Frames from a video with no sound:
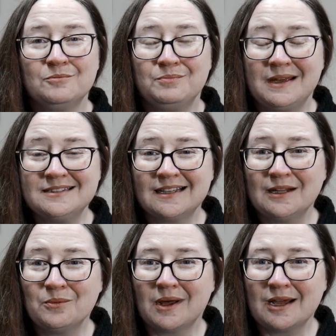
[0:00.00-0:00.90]

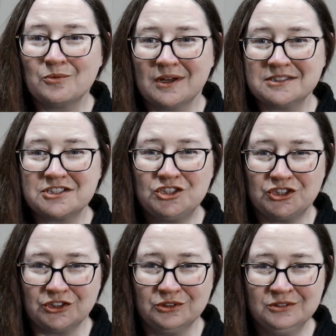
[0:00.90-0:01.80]
basically what I want to
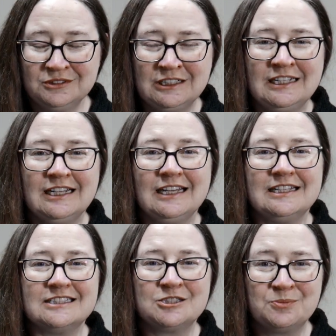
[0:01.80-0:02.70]
do
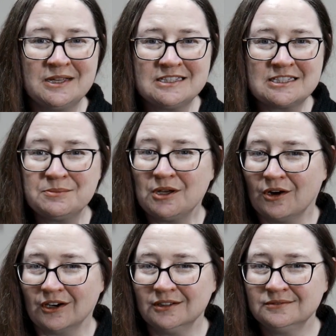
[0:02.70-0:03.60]
is spin some
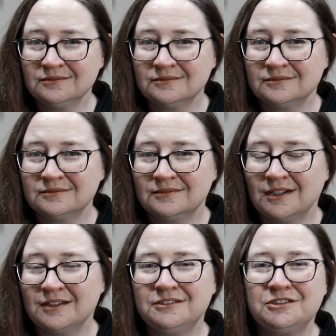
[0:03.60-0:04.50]
yarn
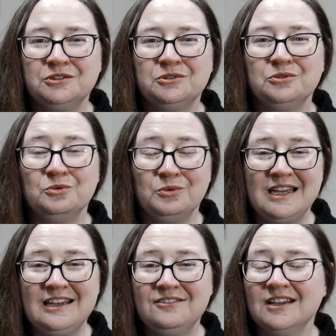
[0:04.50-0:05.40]
to
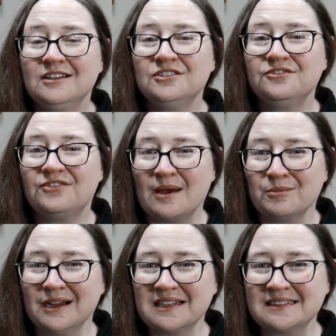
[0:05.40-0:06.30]
weave into
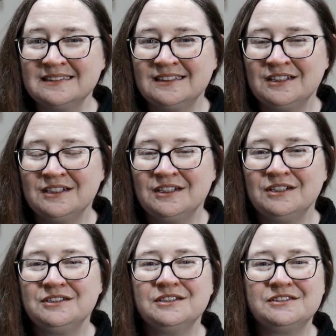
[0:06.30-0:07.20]
fabric
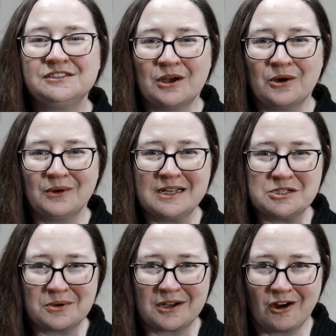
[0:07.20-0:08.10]
to sew
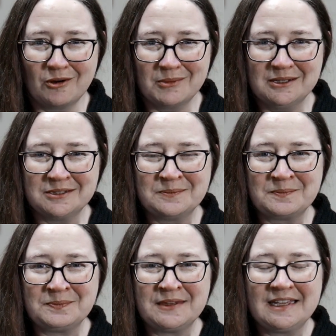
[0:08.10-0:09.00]
into a garment.
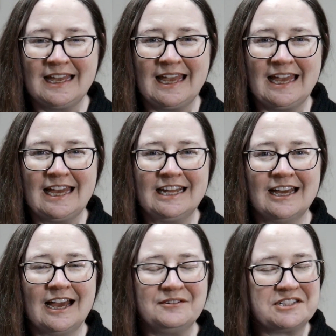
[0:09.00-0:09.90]
And
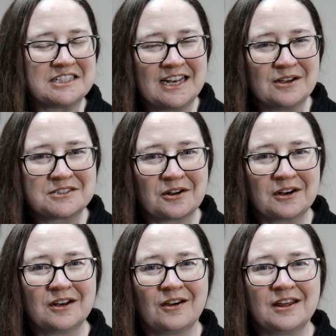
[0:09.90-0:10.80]
I've just now
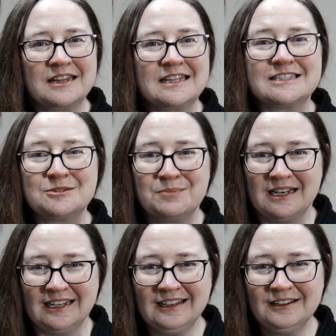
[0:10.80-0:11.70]
started on the
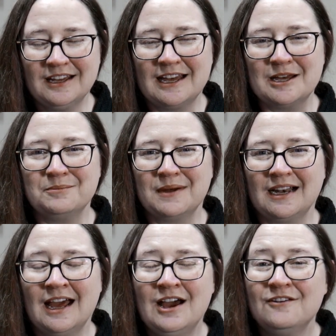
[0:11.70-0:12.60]
spinning, but
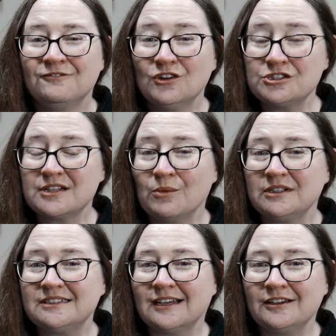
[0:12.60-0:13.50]
first I
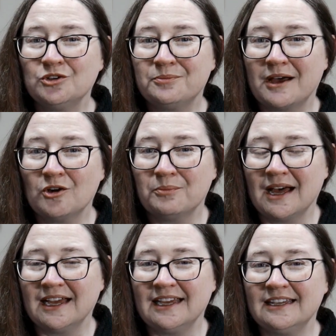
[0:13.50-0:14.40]
want to tell you about
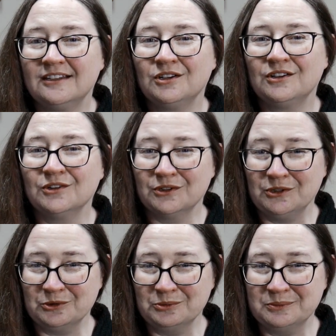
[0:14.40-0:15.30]
my
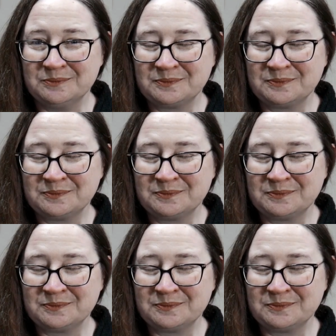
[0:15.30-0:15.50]
loom.